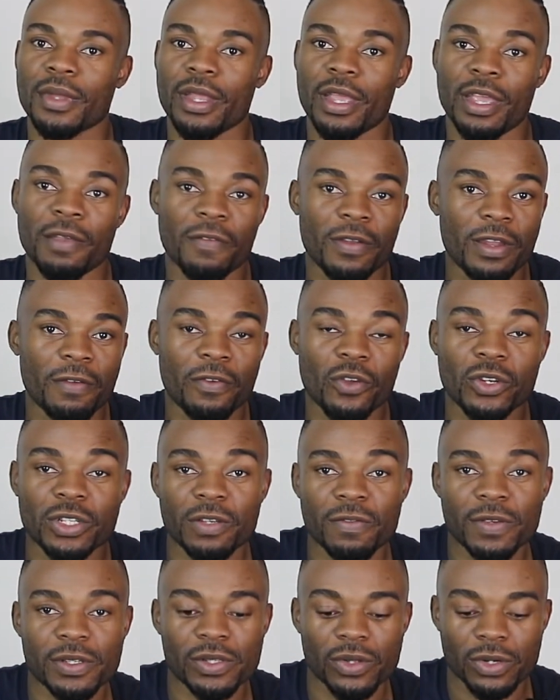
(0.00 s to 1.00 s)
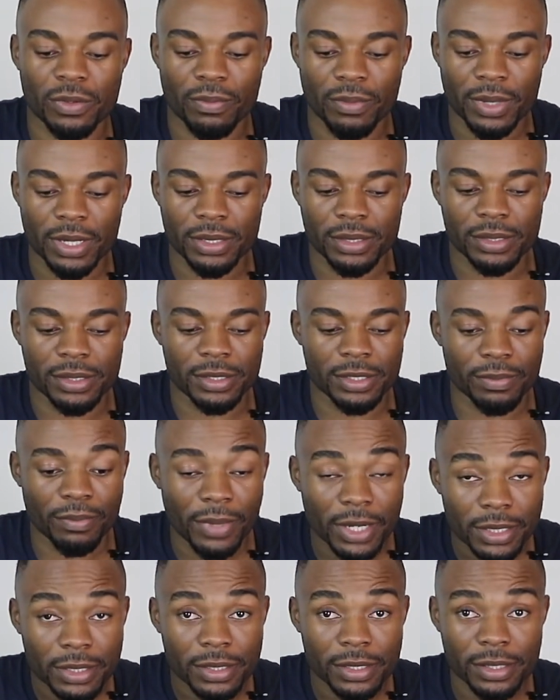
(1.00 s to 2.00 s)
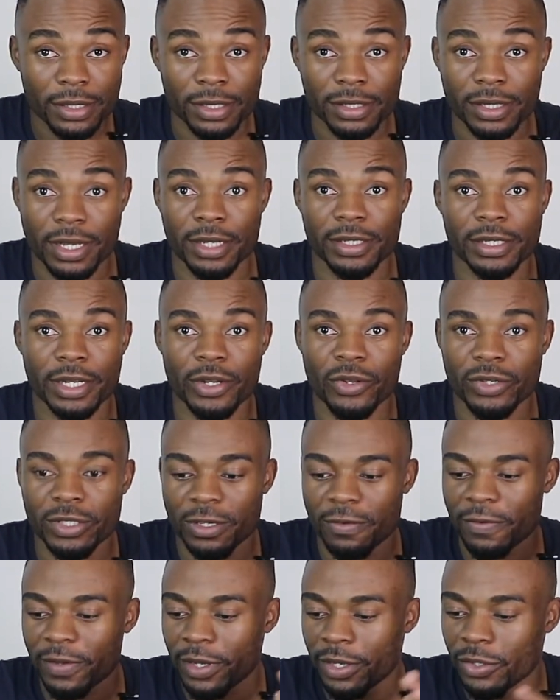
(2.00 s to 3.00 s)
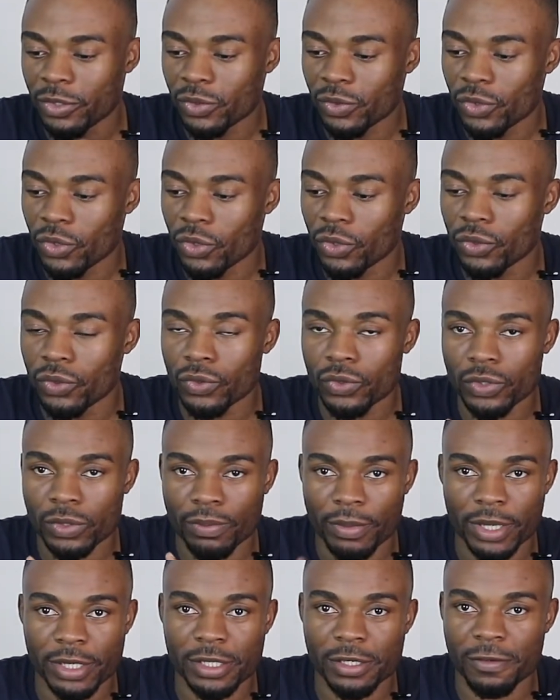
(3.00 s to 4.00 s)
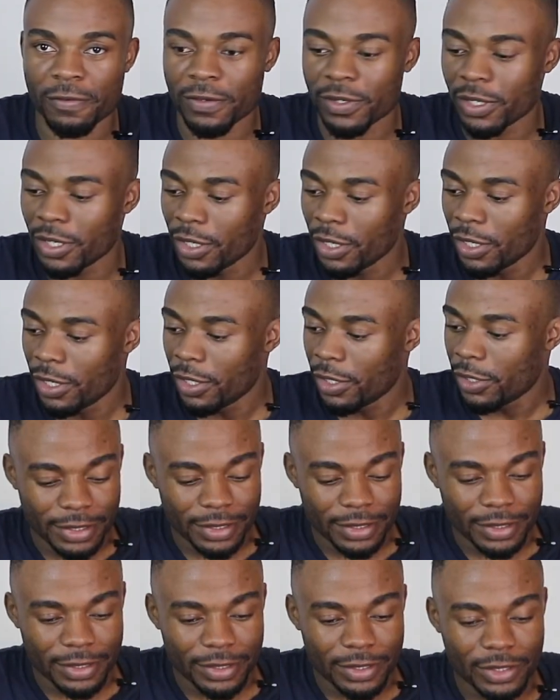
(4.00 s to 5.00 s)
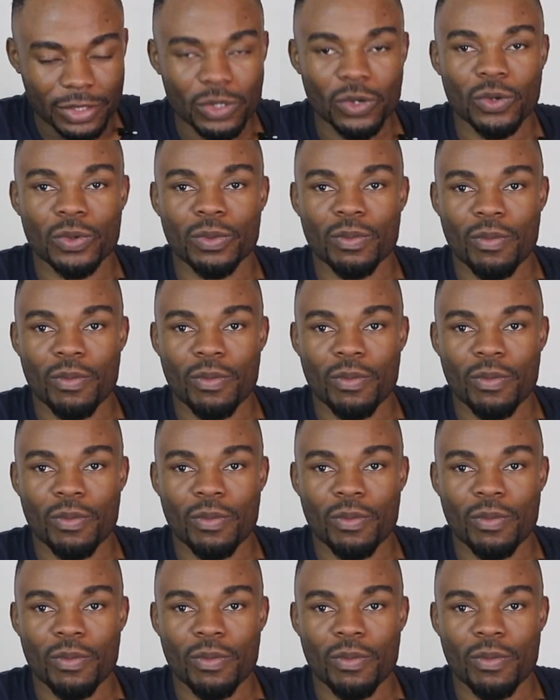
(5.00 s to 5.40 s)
Even if your TV is not smart, this can turn your TV into your smart TV. So